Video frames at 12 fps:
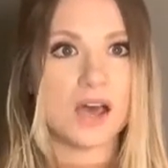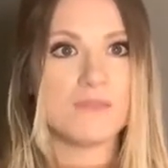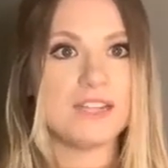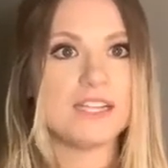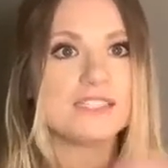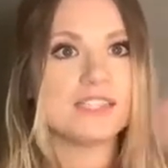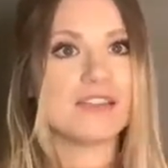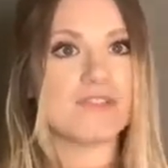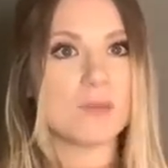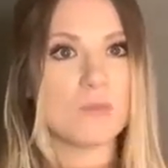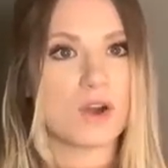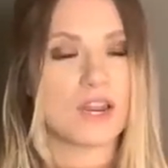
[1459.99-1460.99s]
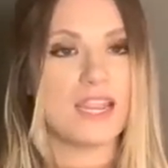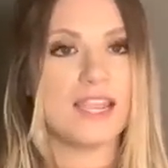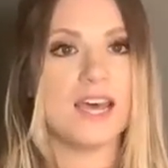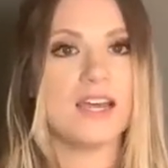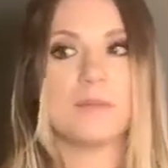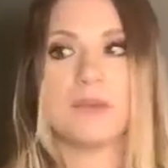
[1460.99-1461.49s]
Obviously, if I'm
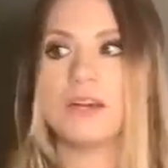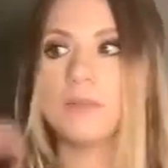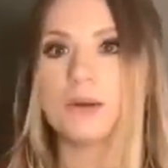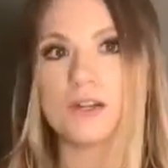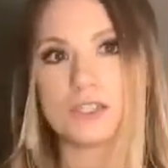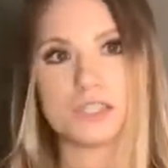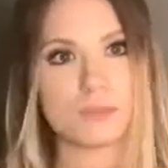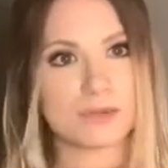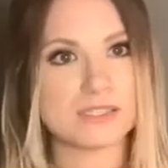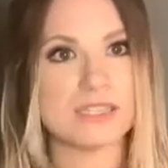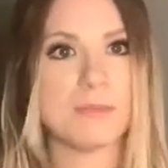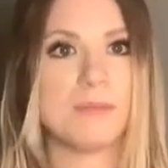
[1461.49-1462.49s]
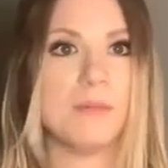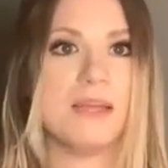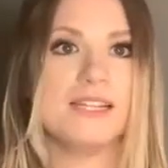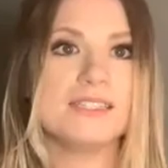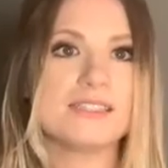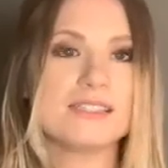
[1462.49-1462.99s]
working out, I'm gonna purchase more
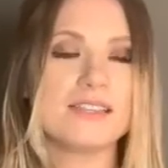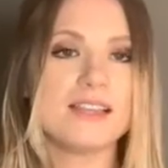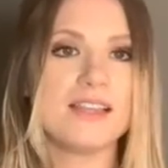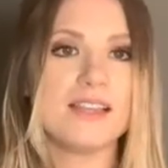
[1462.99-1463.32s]
supplements.